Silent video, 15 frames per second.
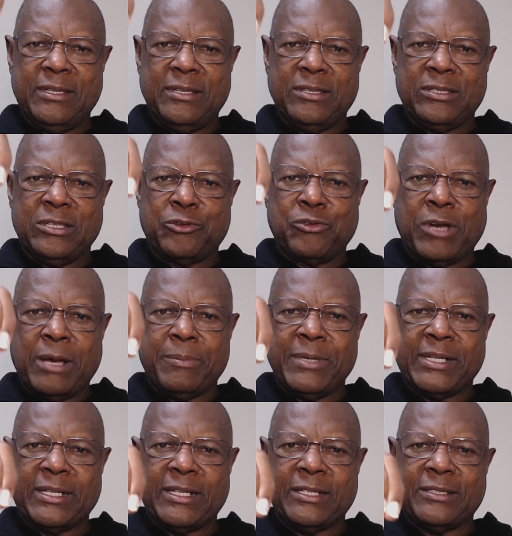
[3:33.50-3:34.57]
the
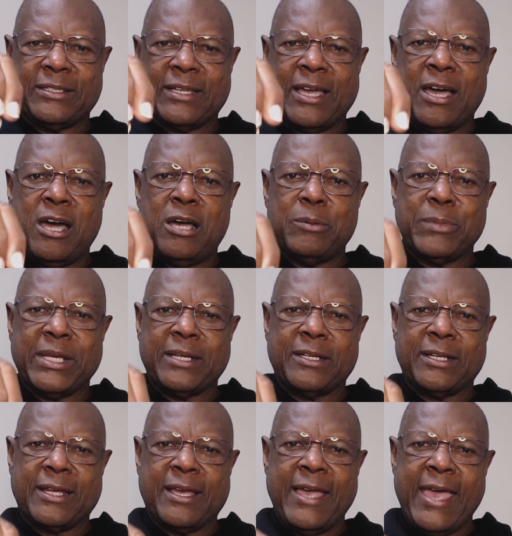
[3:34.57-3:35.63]
dropping, there's the calming
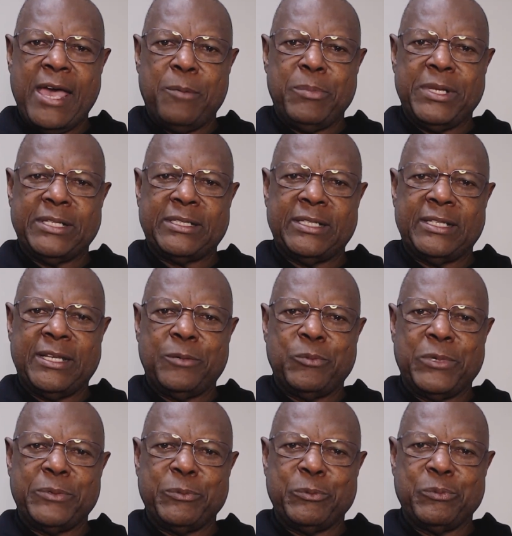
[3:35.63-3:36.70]
that happens. And
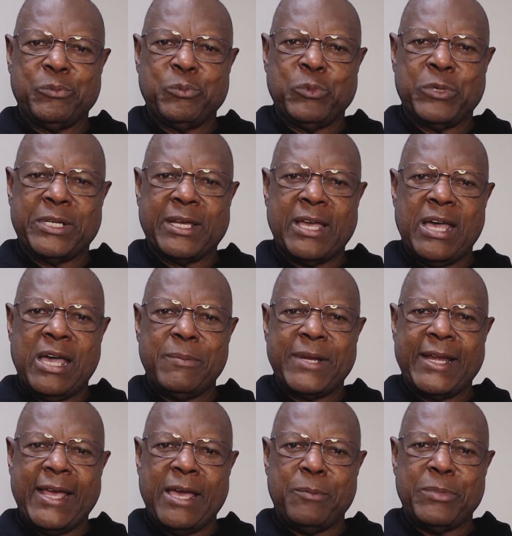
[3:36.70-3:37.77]
then when the calming
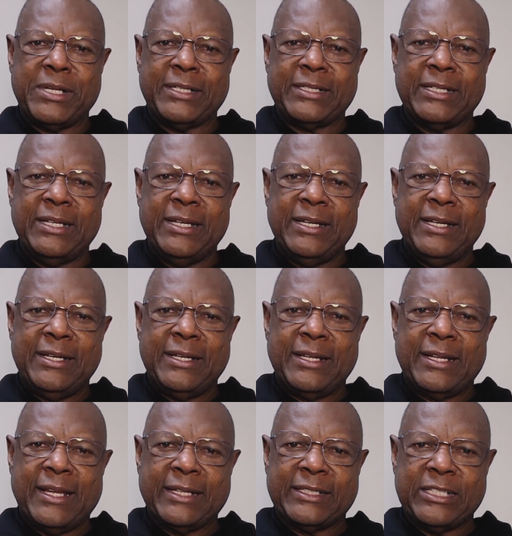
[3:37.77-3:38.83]
happens,
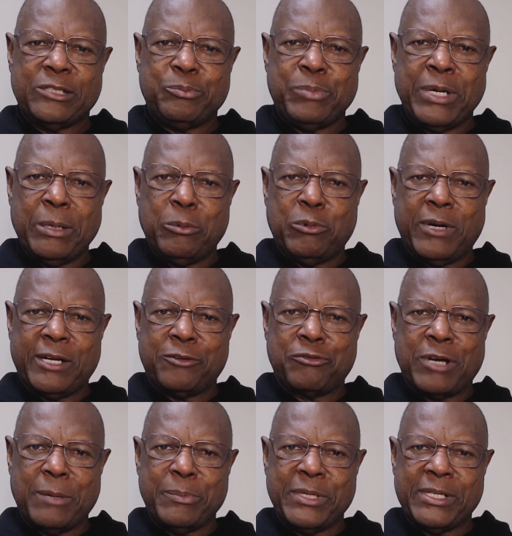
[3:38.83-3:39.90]
like this pebble I
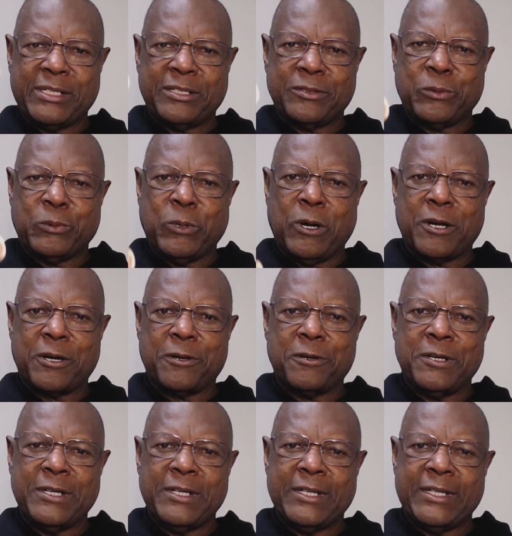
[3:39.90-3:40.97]
drop into the water,
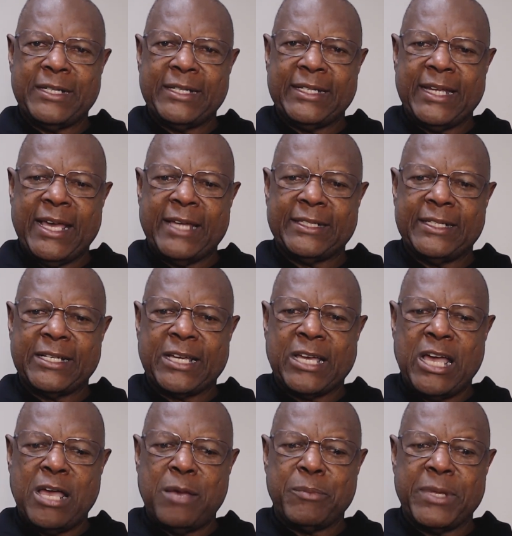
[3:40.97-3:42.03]
after the
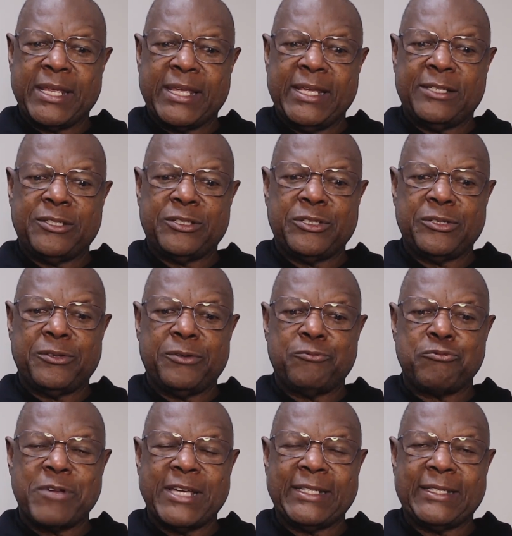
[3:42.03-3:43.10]
calming, it gets to the
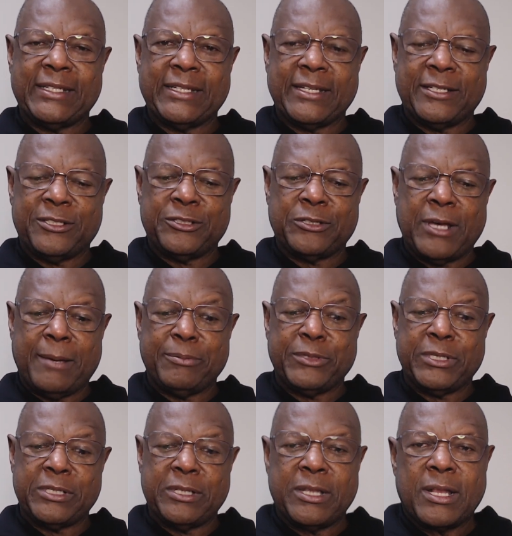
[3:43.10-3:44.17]
resting. It stops
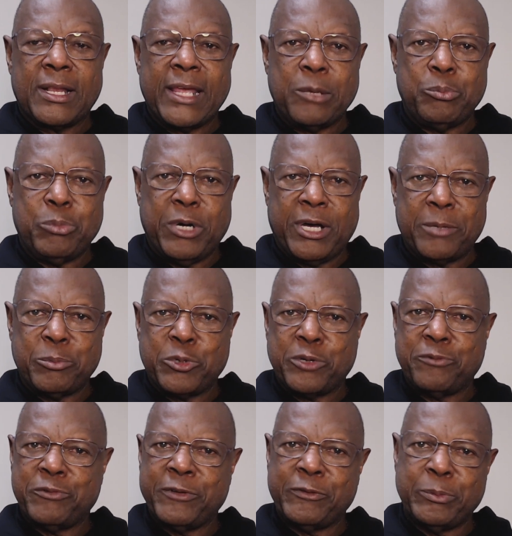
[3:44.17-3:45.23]
on the lake bottom or the
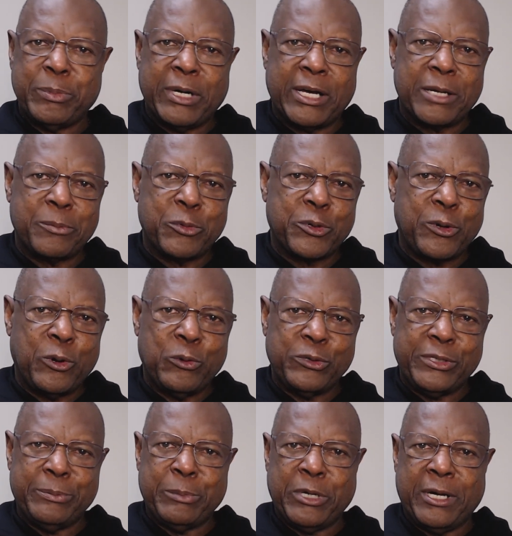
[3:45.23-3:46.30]
river bottom or the
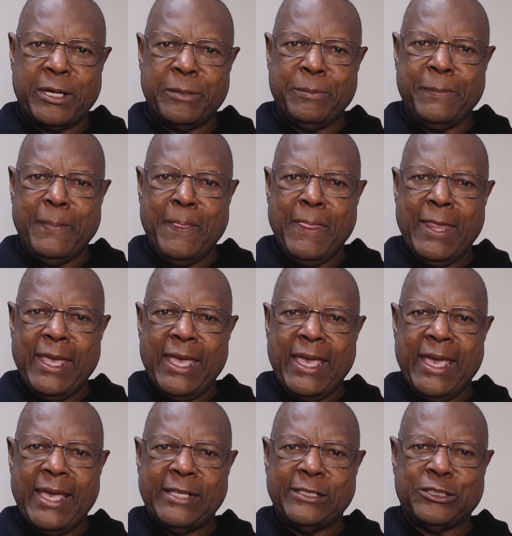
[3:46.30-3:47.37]
ocean bottom.
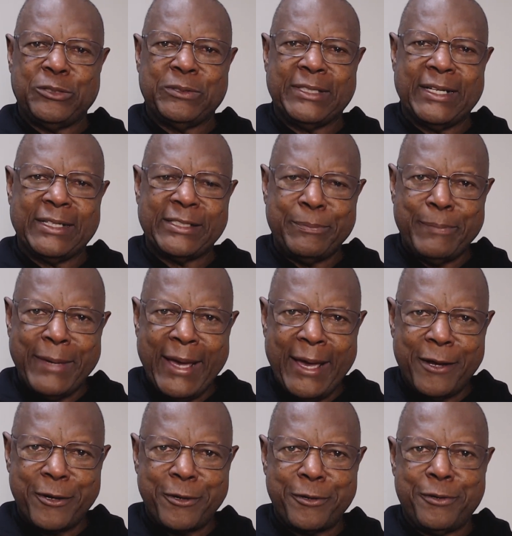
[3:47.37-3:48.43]
And so it doesn't
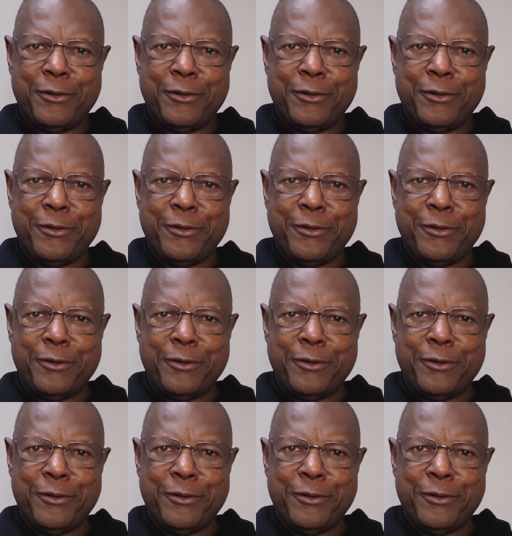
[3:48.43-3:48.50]
matter